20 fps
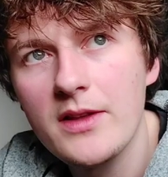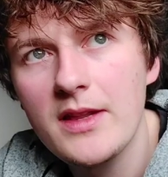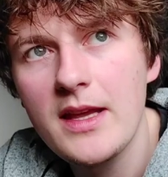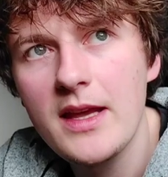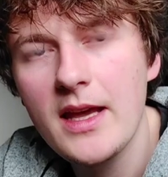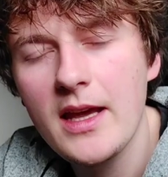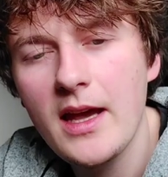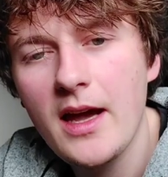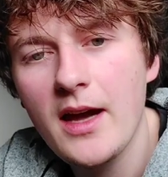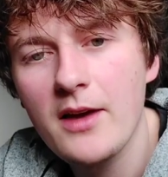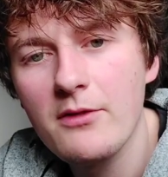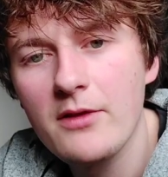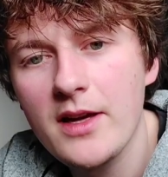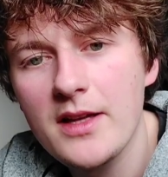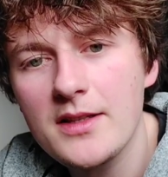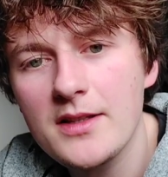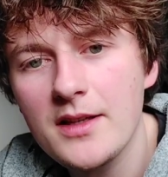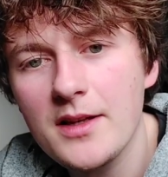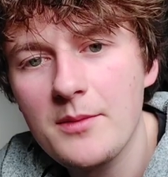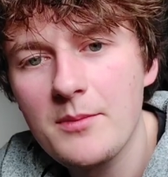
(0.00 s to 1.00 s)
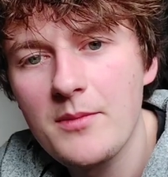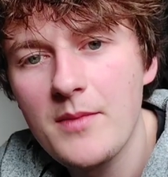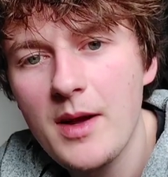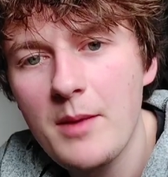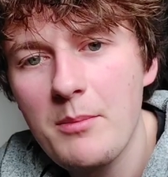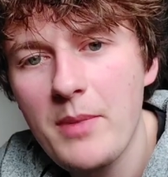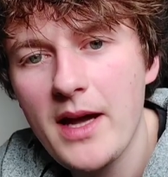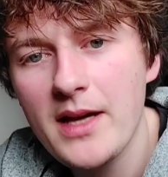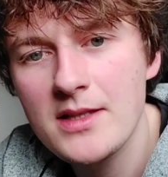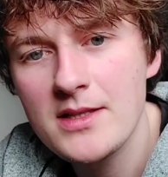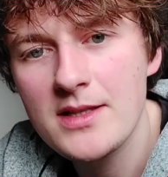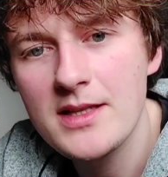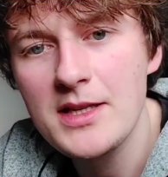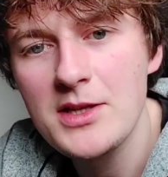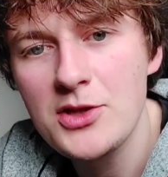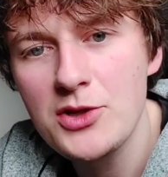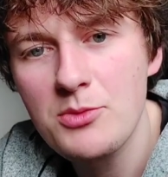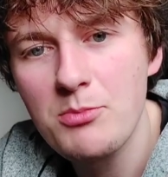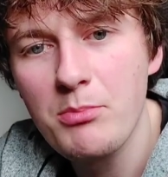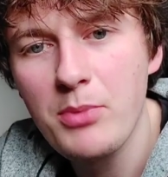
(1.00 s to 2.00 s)
in the year I read um, a
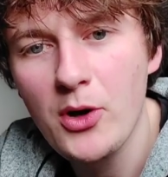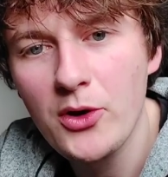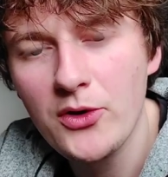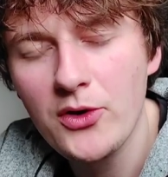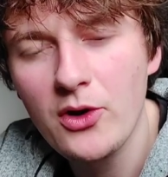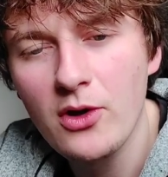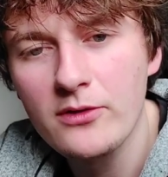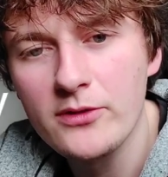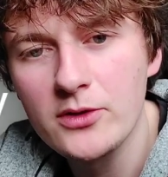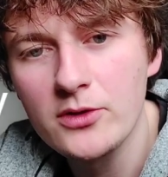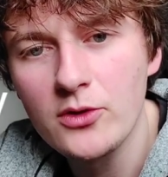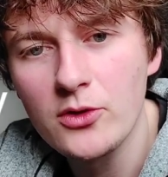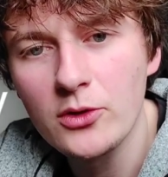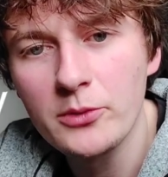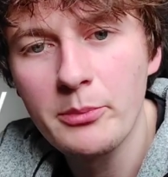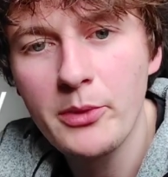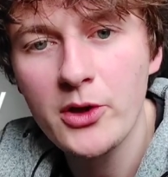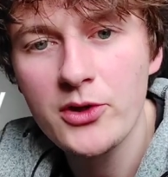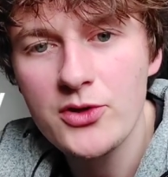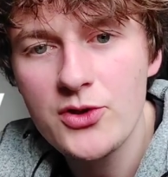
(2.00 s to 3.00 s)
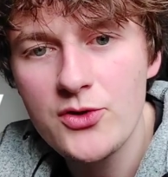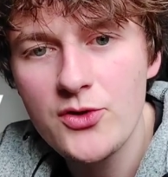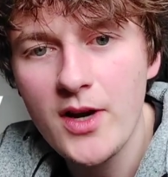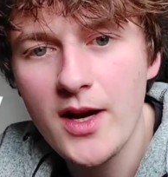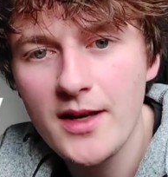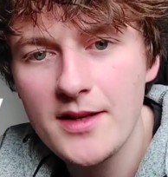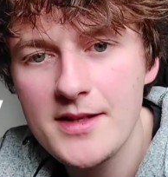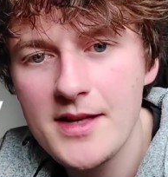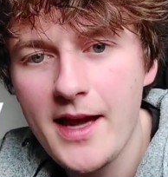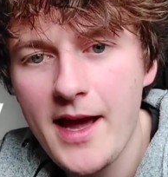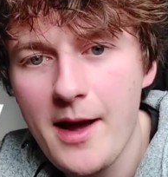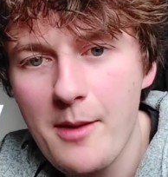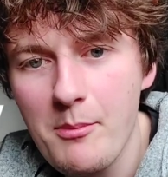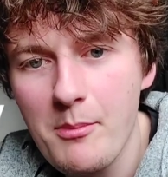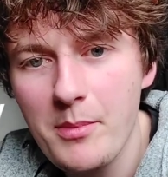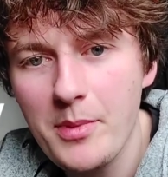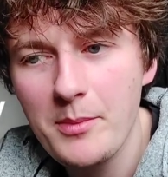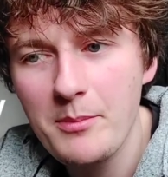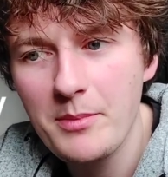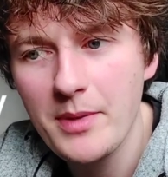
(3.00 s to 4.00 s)
pastiche Bond novel called Bond Strikes
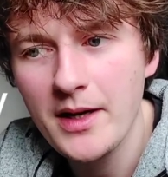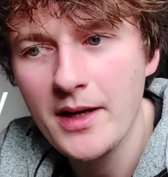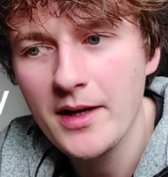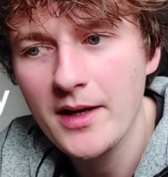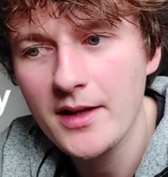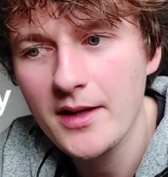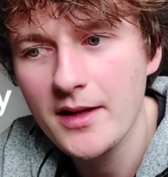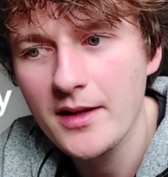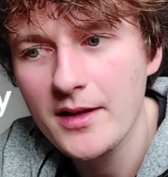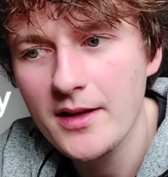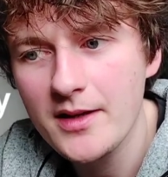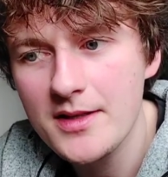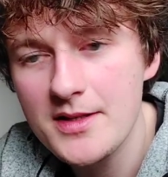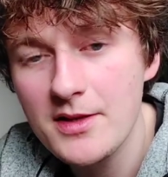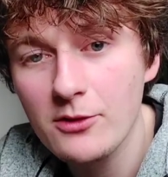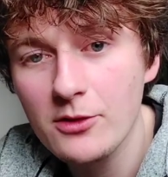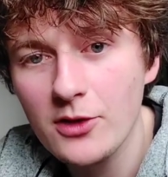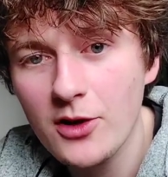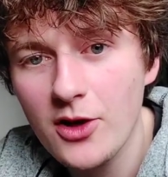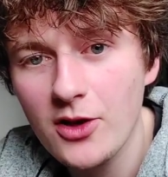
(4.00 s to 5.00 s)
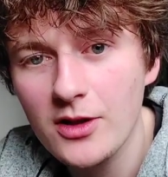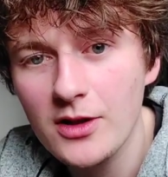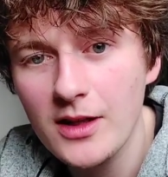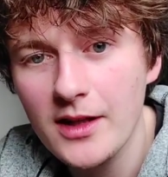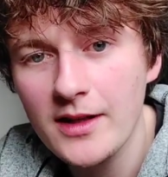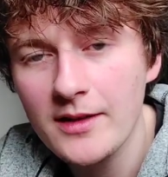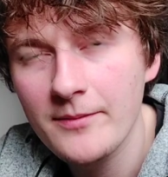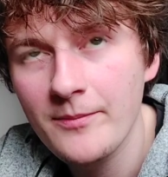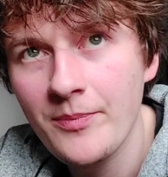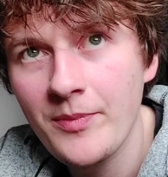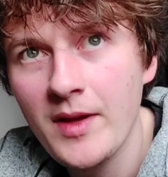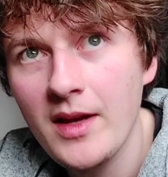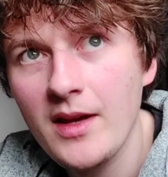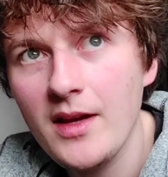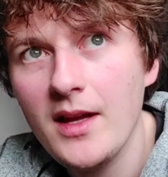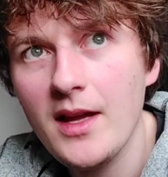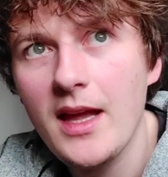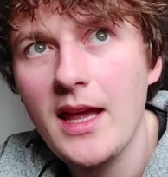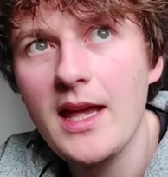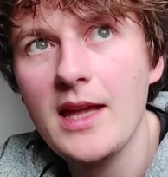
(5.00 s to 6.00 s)
Camp by uh, Cyril Connolly
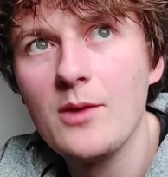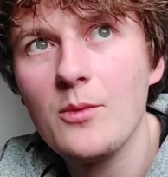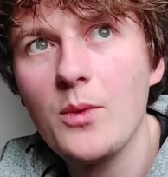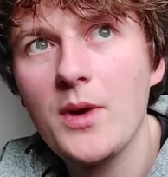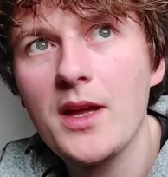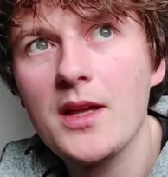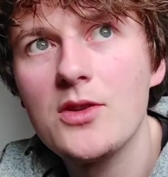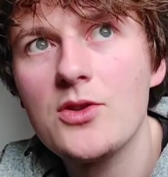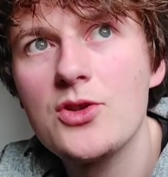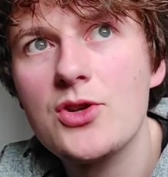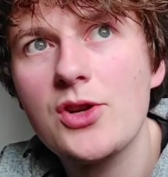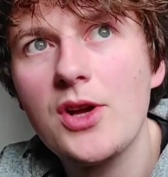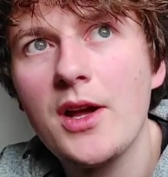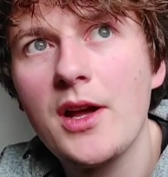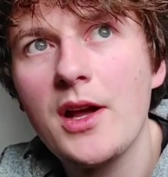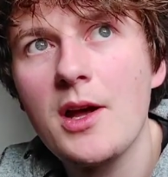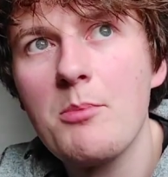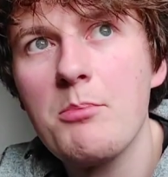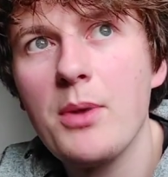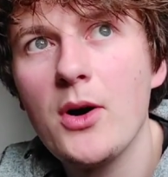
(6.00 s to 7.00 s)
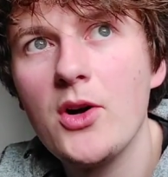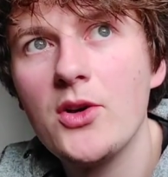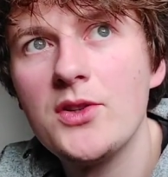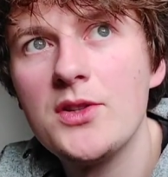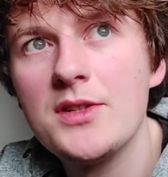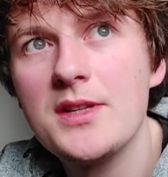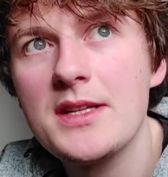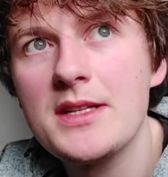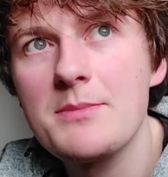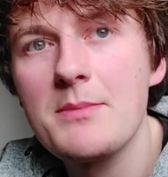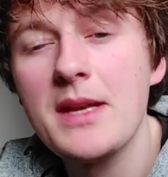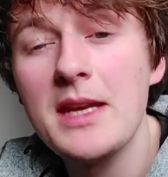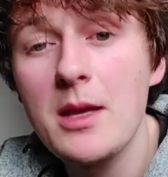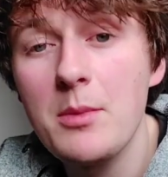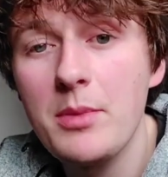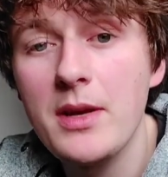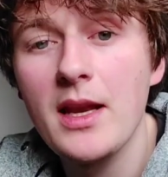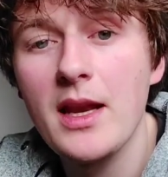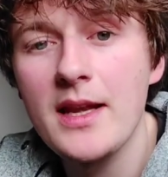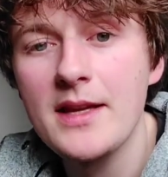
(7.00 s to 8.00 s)
in which uh, Bond is
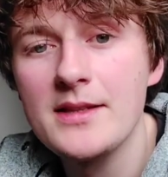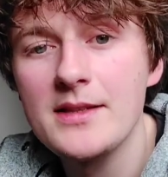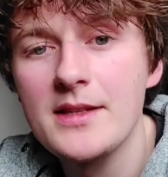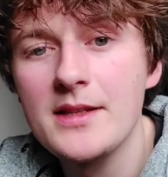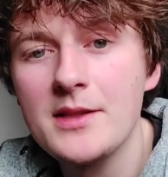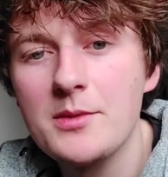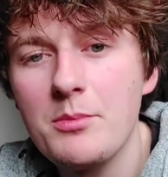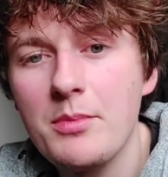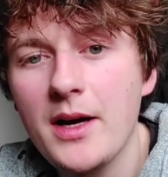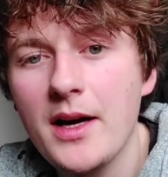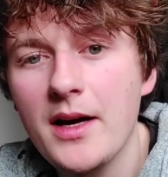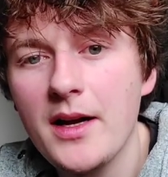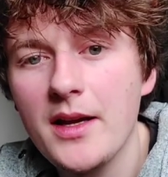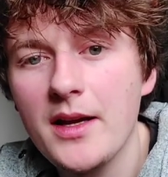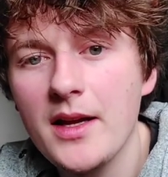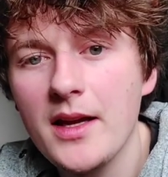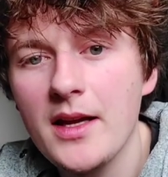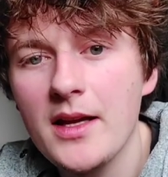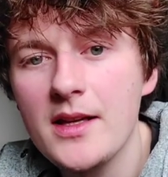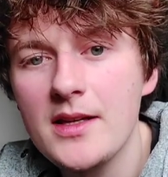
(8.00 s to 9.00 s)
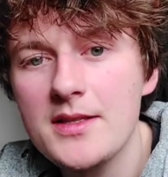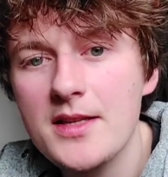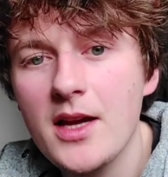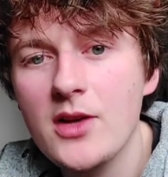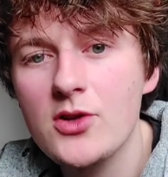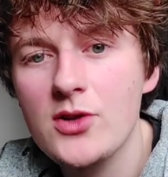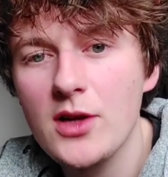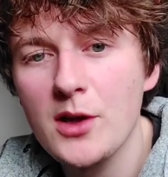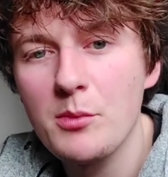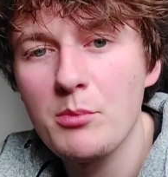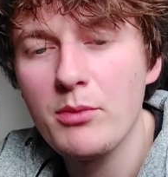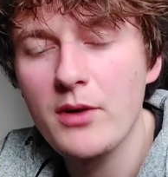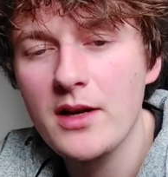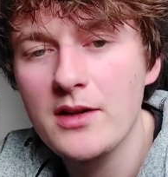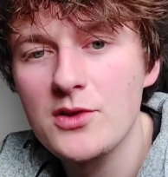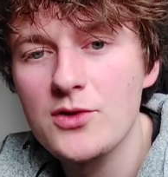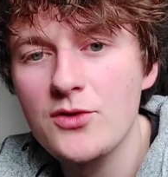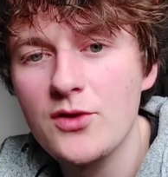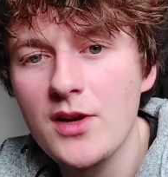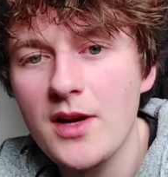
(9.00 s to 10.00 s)
manipulated by a sexually
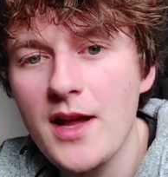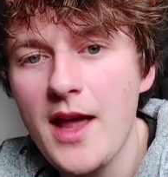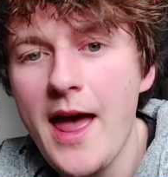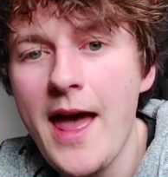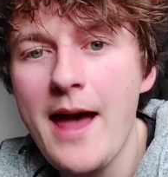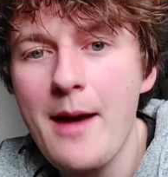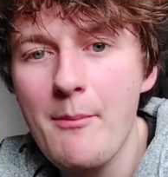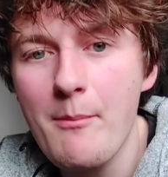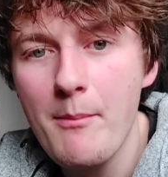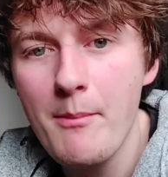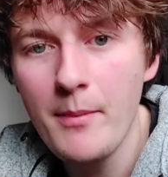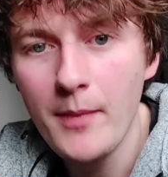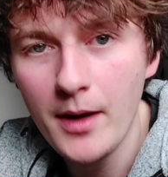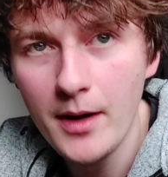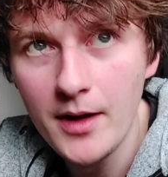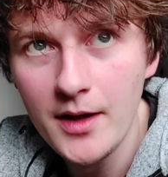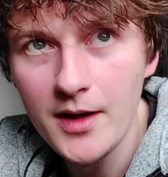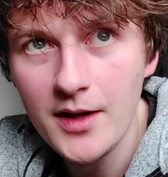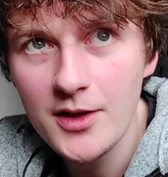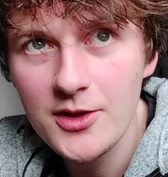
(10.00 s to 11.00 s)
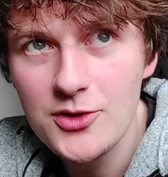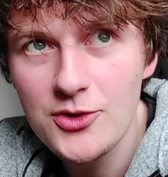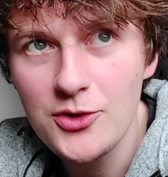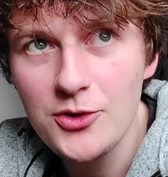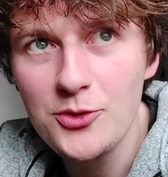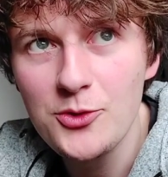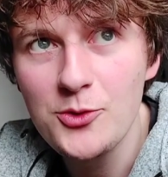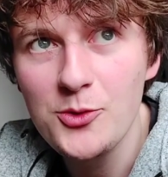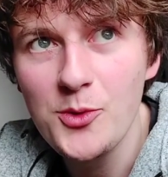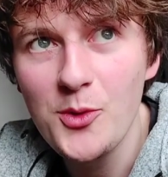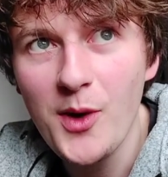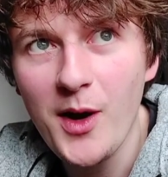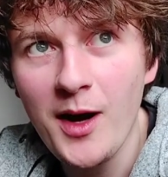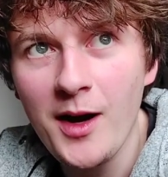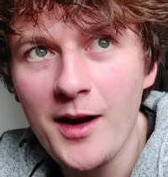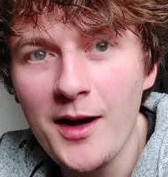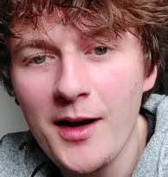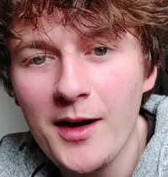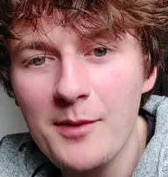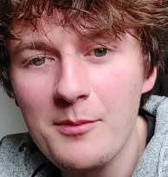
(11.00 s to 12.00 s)
predatory M to
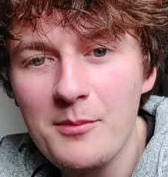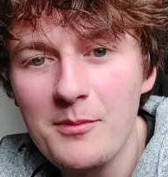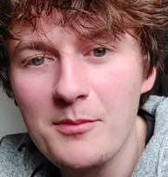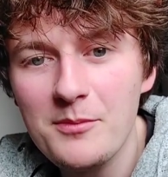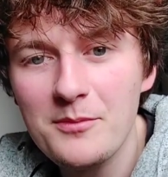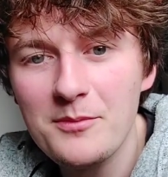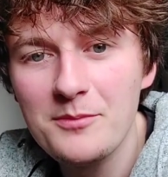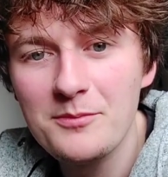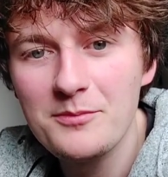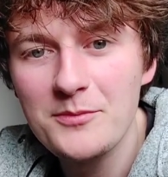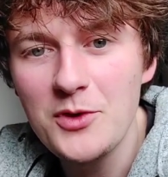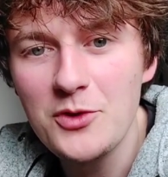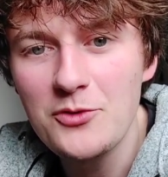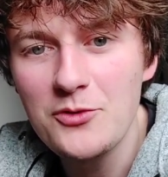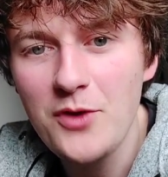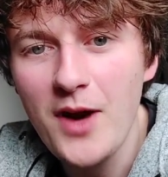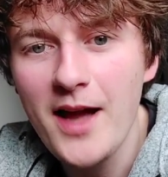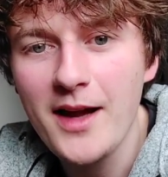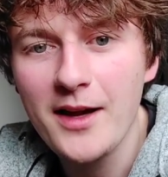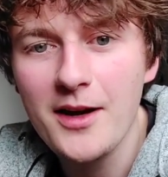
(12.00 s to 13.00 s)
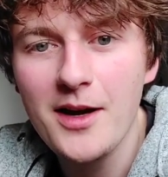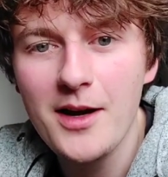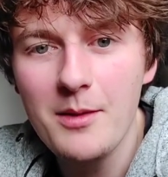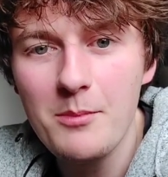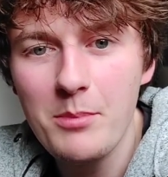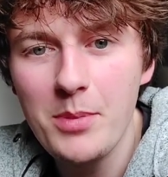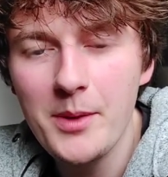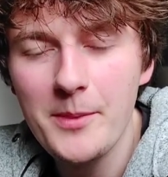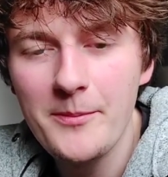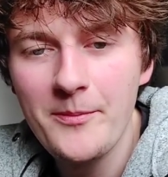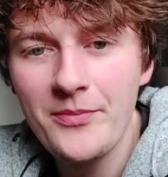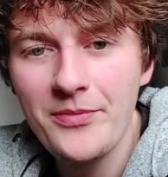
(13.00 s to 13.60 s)
um, drag up